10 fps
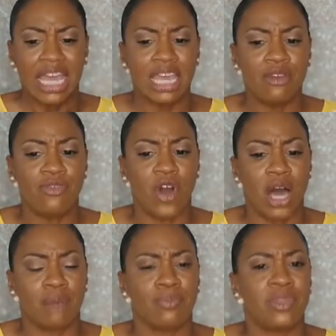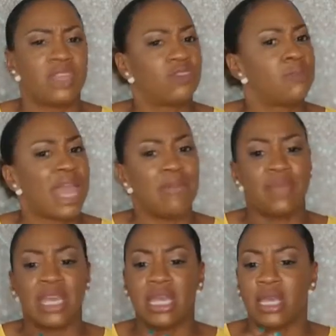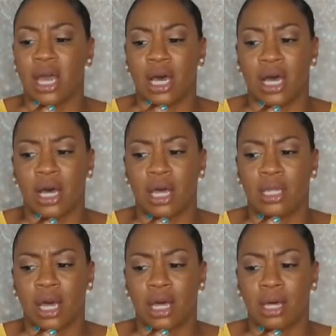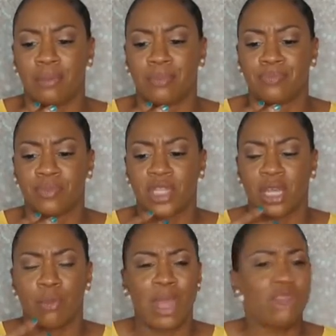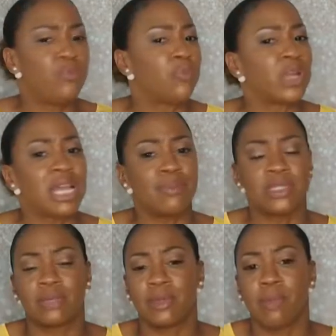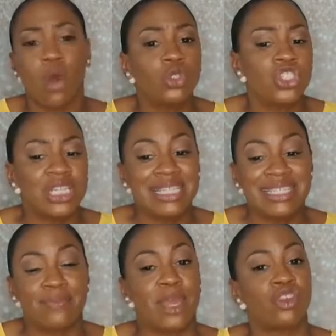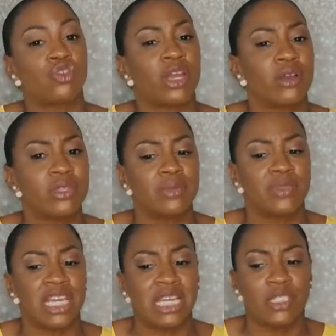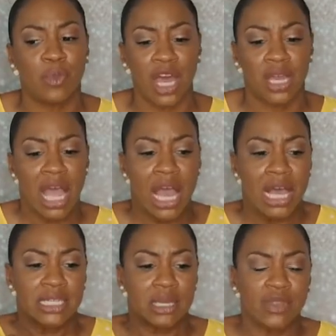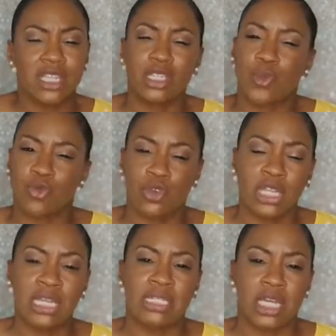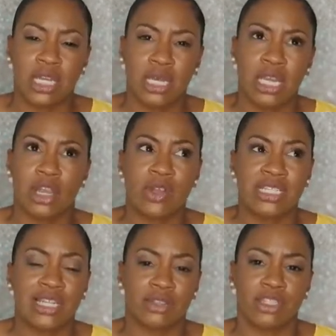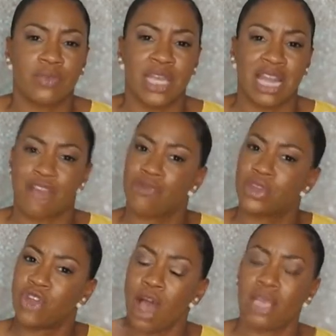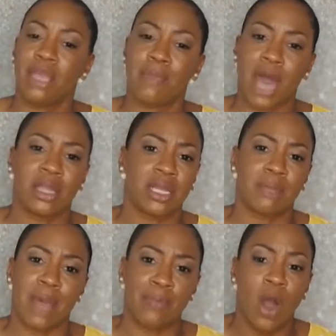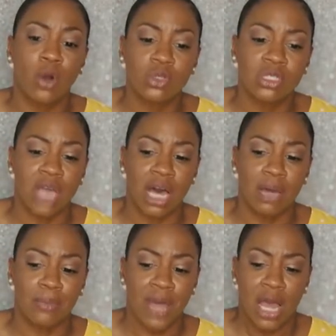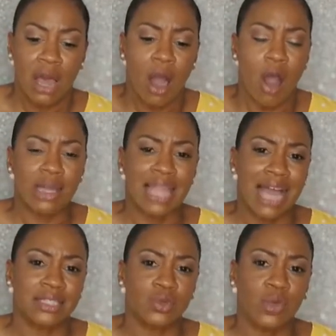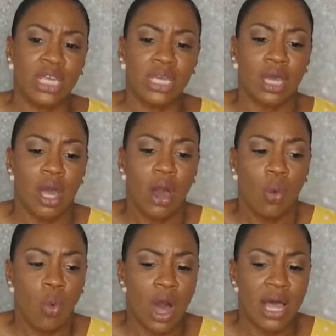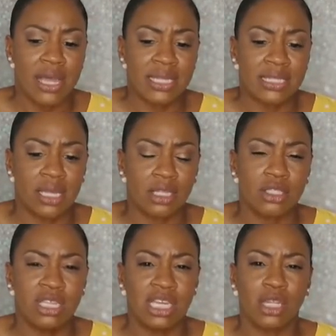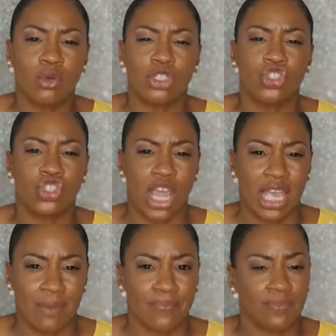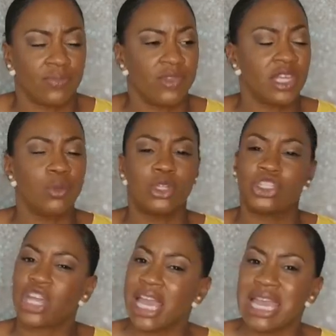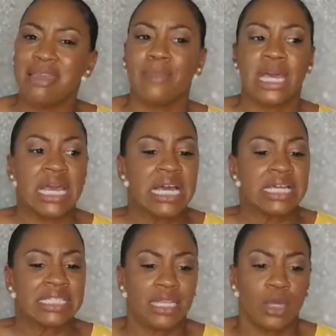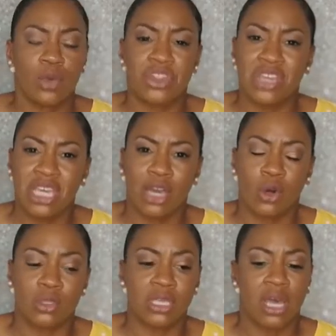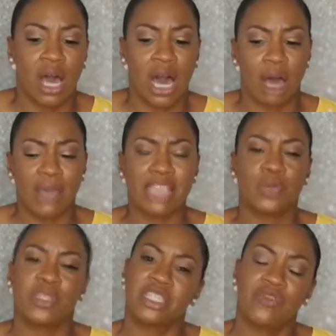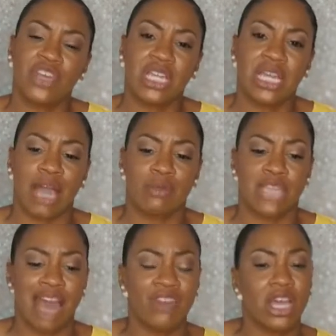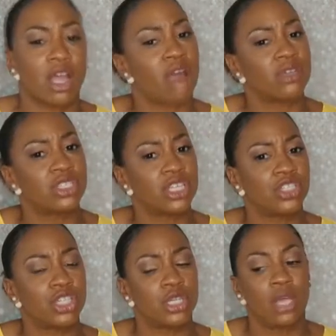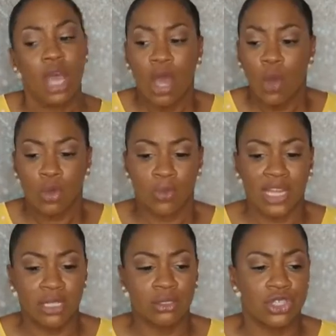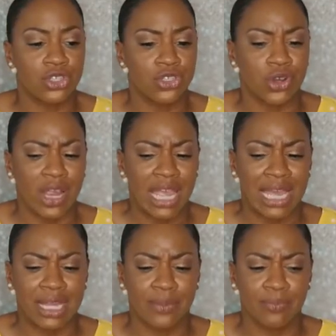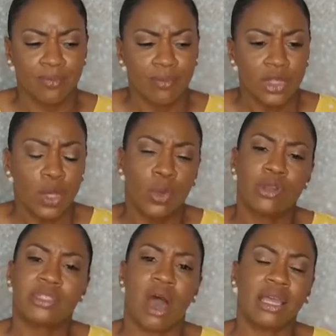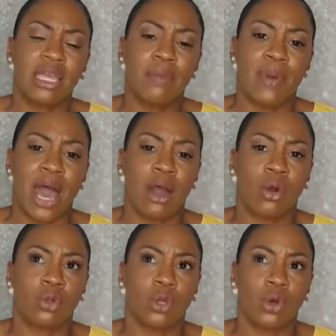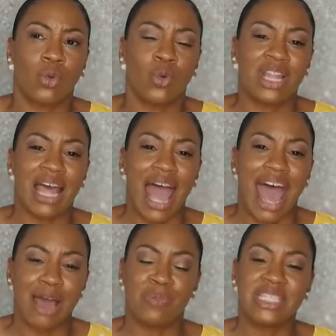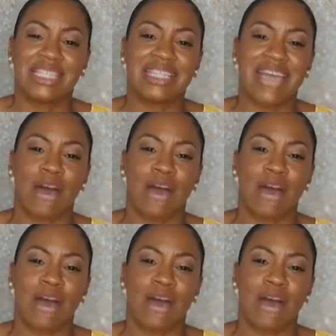if this may be may bring up some emotions, it may trigger some things, but something that's been really near and dear to me, and I've been talking about it in my post on last week, was dealing with shame, dealing with guilt, and specifically, I was having a conversation with my little sister, and we were talking about what happens in this